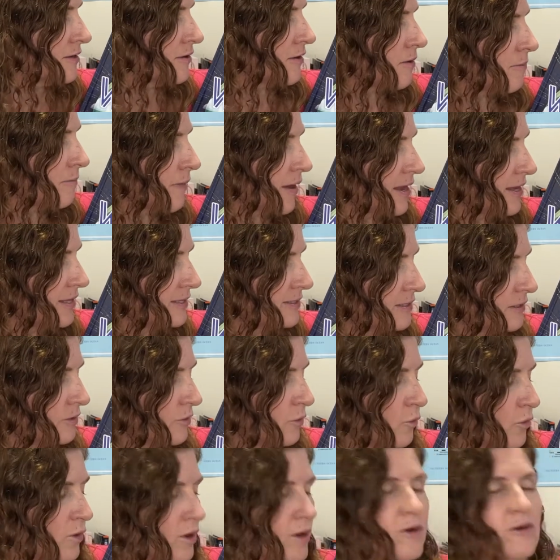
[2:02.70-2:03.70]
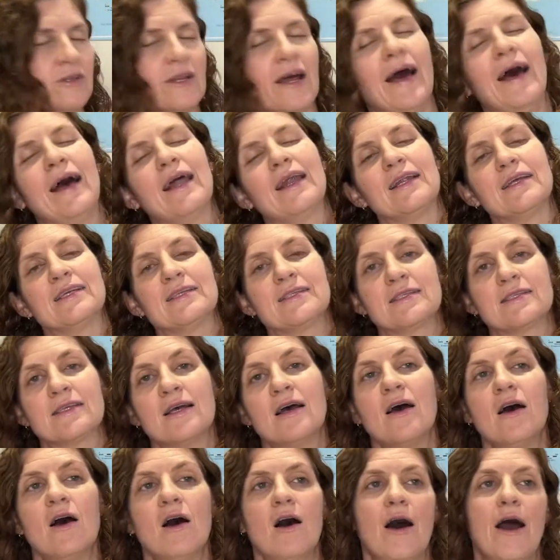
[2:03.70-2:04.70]
Amazing World Atlas.
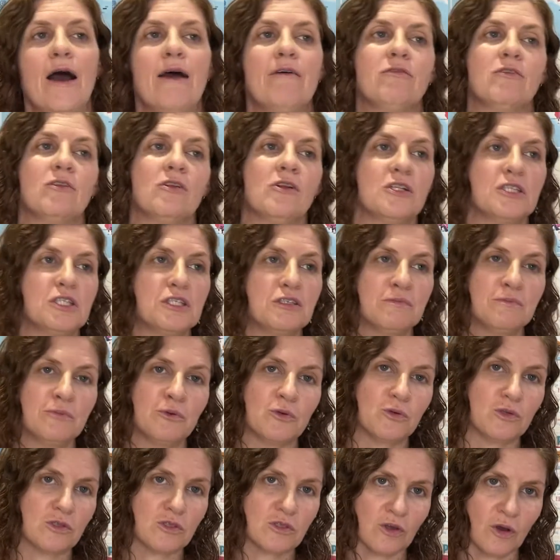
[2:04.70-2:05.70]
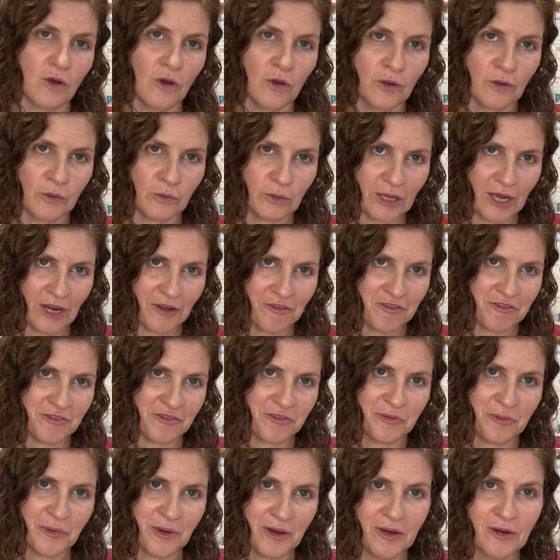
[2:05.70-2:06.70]
I have lots of books on countries of
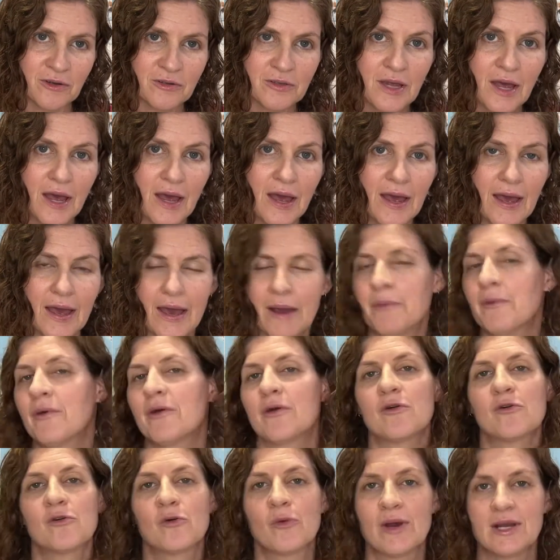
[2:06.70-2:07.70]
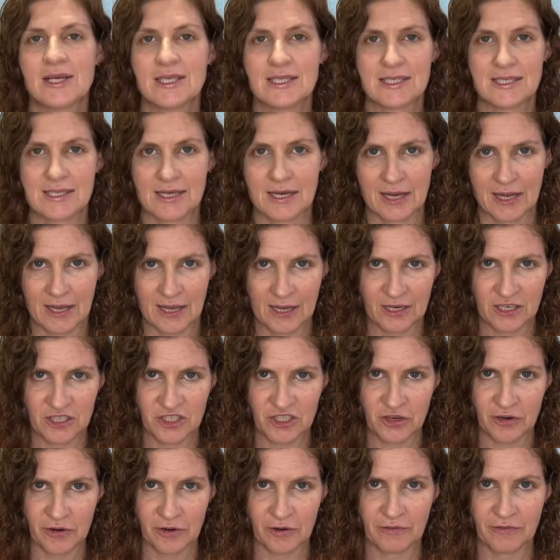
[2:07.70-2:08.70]
the world, and we're always studying
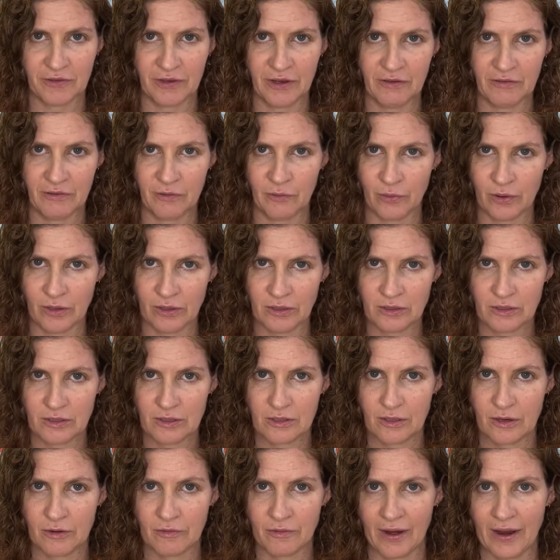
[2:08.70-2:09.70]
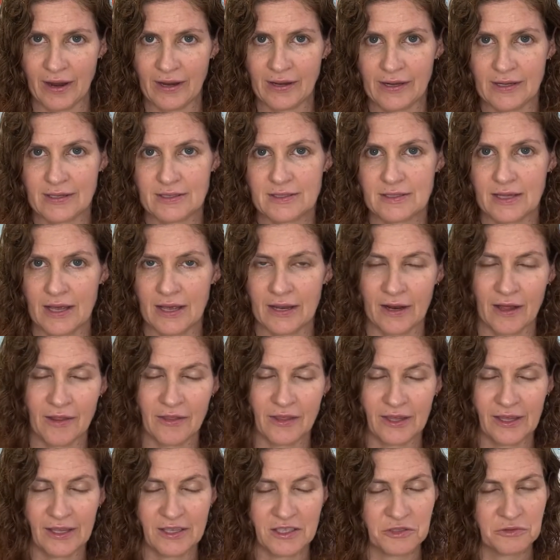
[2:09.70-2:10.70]
geography of the world around us. And I
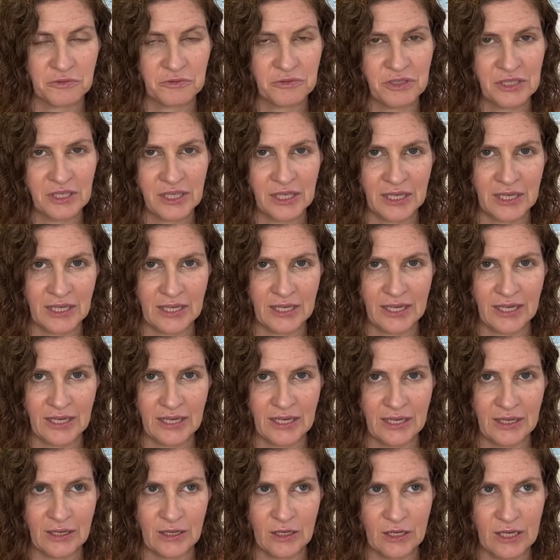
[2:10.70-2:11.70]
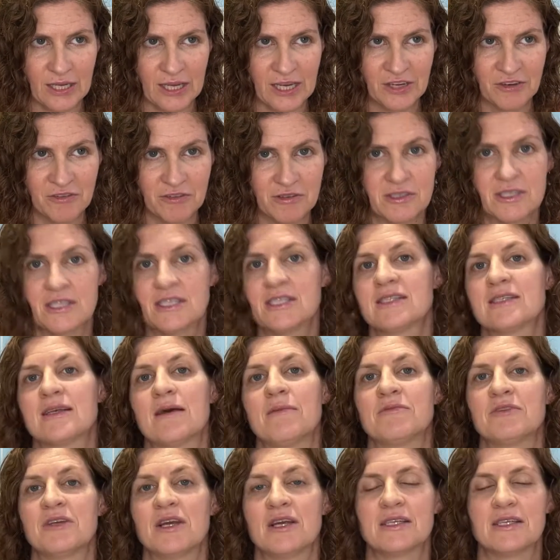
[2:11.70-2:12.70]
think it's a really interesting
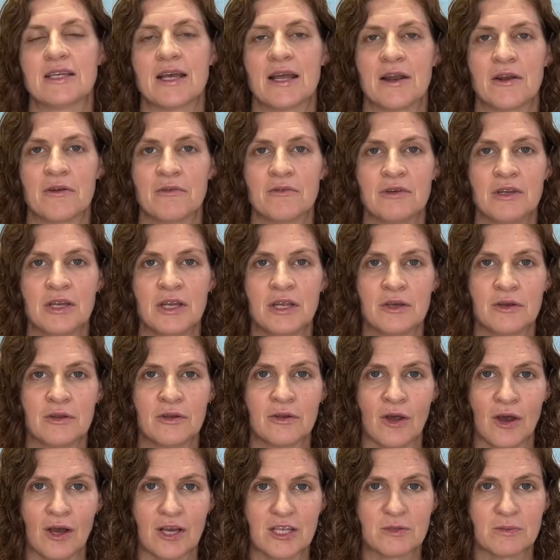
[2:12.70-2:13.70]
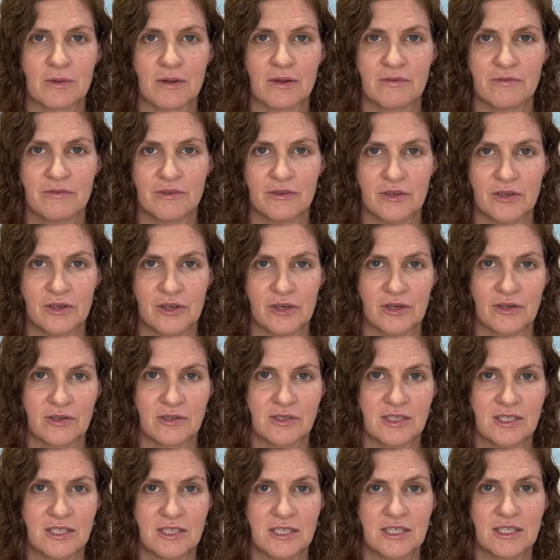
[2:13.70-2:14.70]
subject and a really good, nice one for the
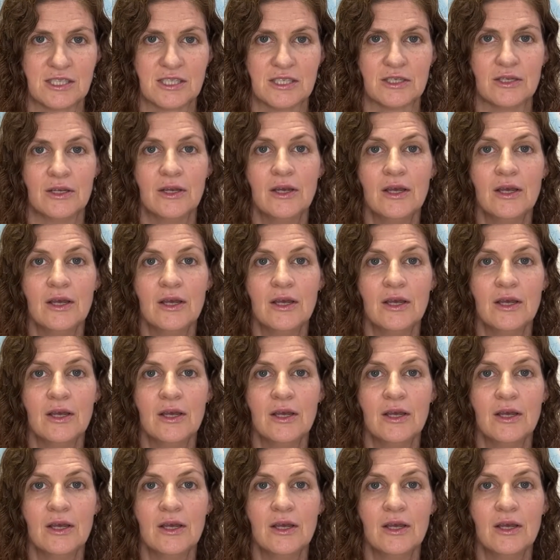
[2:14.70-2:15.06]
girls just to